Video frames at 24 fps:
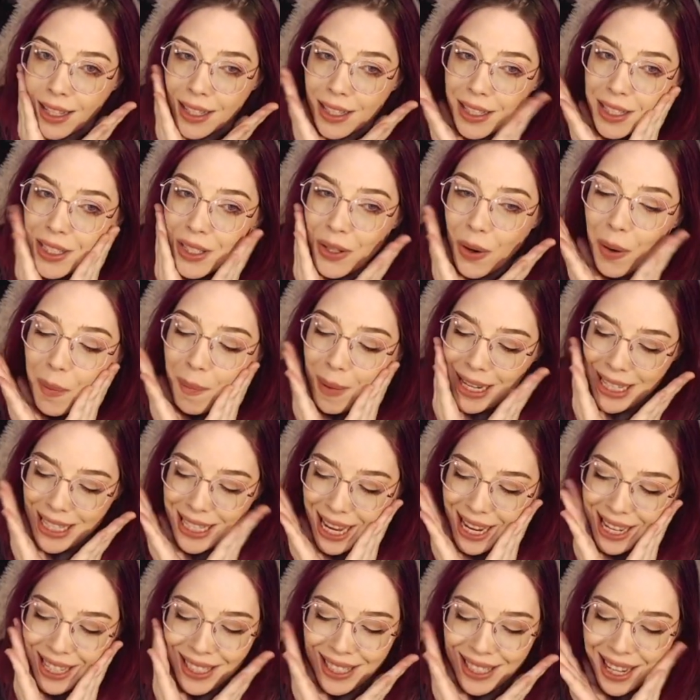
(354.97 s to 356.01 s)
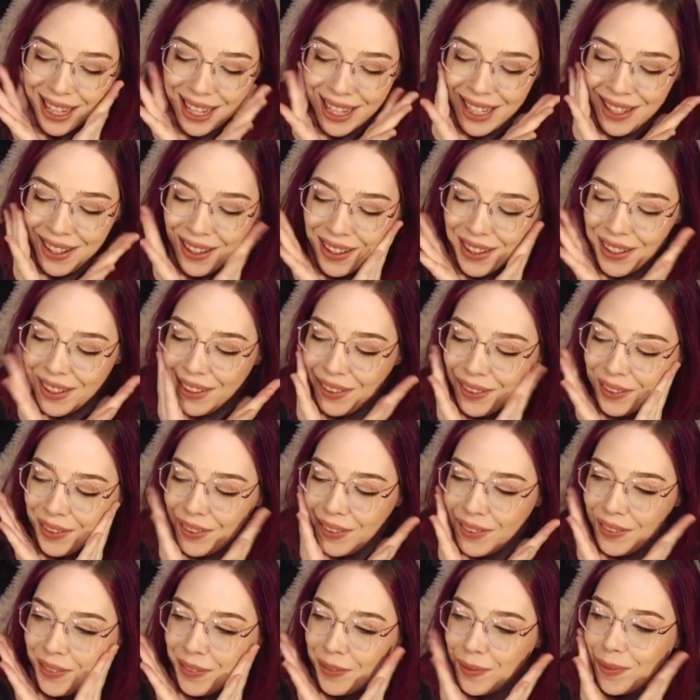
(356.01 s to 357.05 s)
So it might take a second.
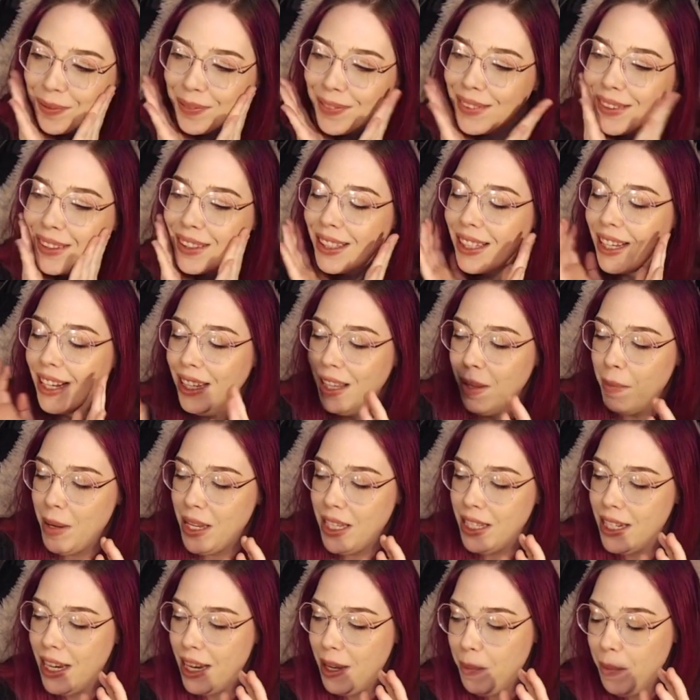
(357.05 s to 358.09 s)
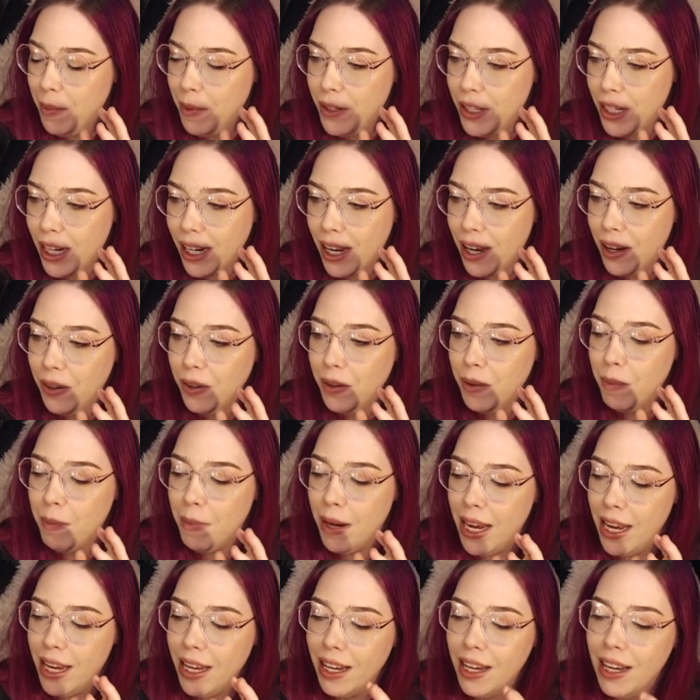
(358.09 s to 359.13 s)
In the meantime, check out
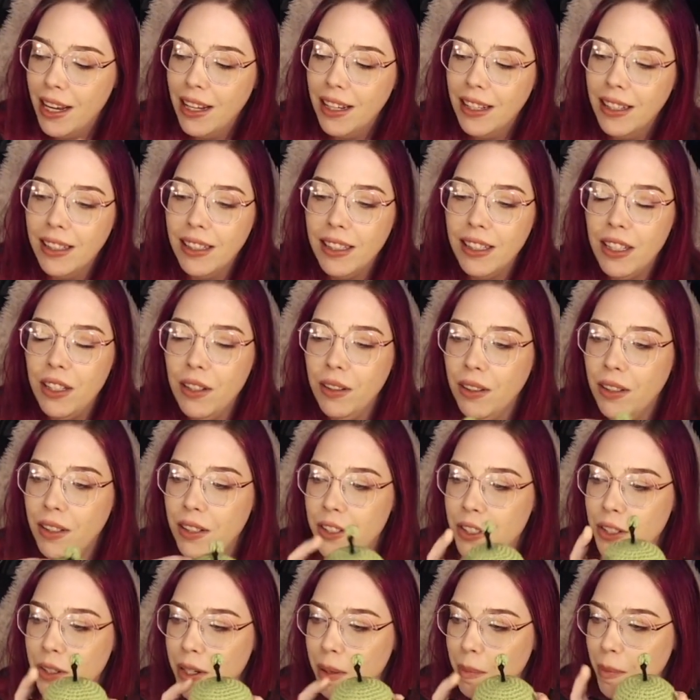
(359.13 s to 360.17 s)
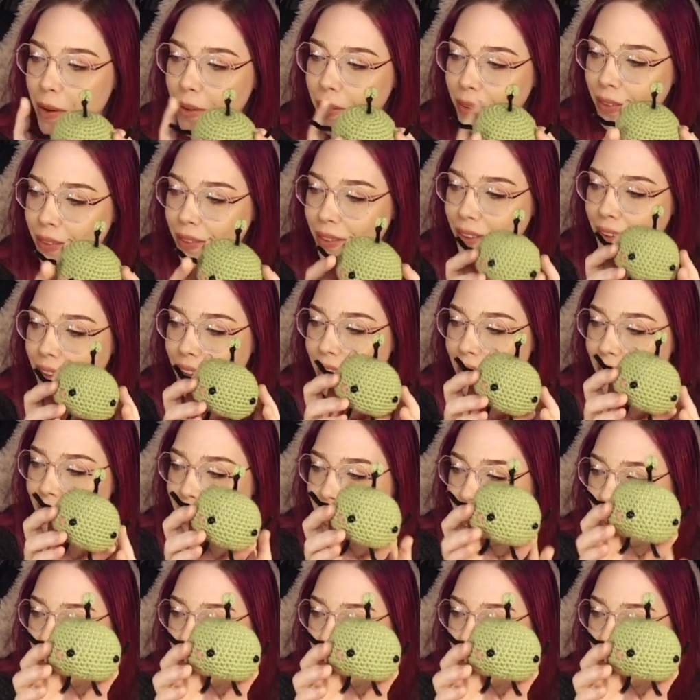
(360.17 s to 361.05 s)
my cute little genie mo that I